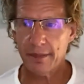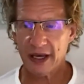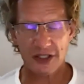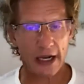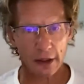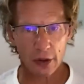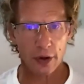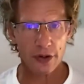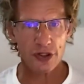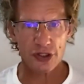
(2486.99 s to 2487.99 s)
because I
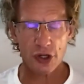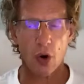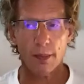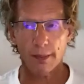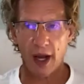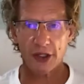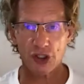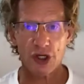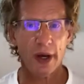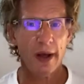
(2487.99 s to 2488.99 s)
learned so
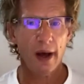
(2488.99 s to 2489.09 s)
much